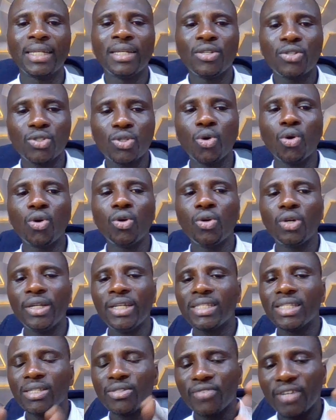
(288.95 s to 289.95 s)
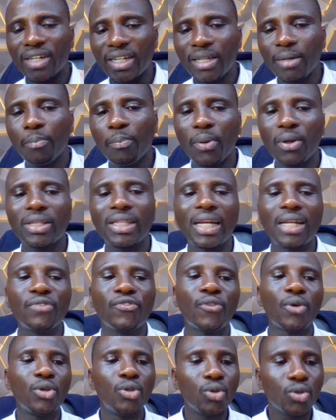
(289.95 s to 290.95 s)
So it is very important
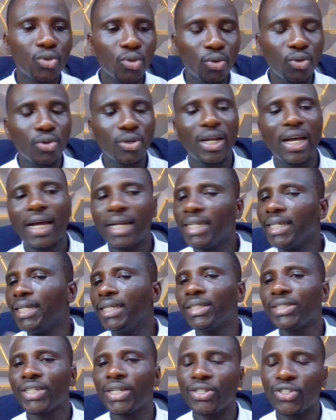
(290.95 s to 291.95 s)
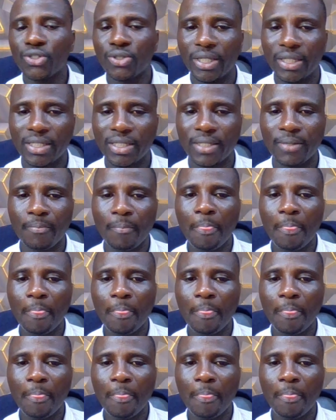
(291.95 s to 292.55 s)
for you to look at the interest rate.